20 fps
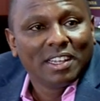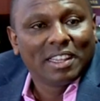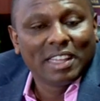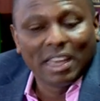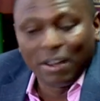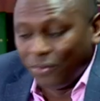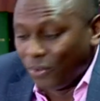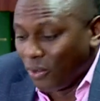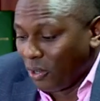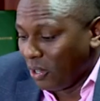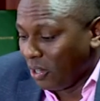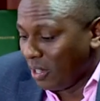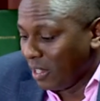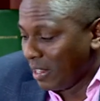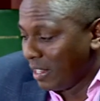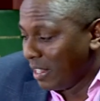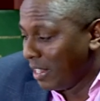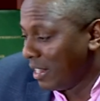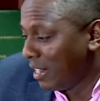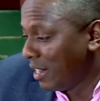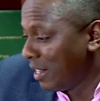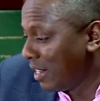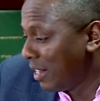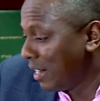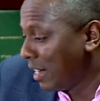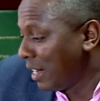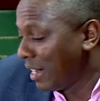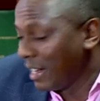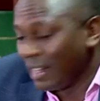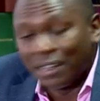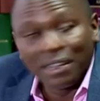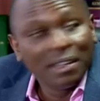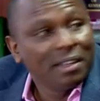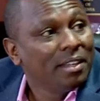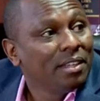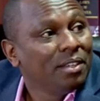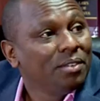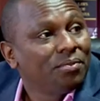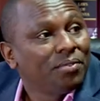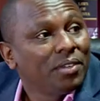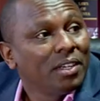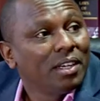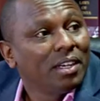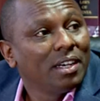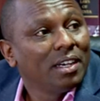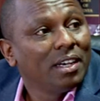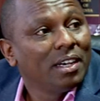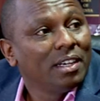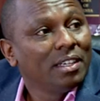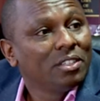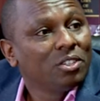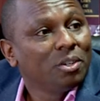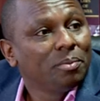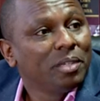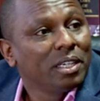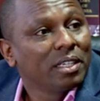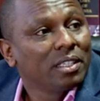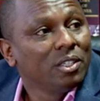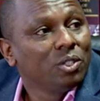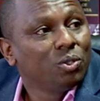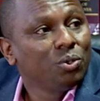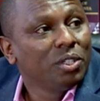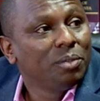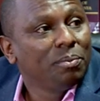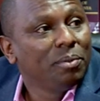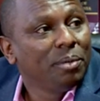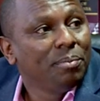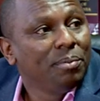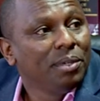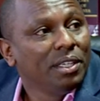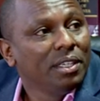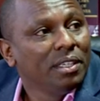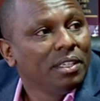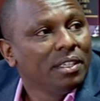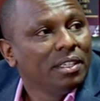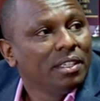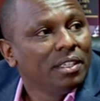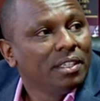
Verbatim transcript: Therefore, the, uh, if uh, he's objecting to it, maybe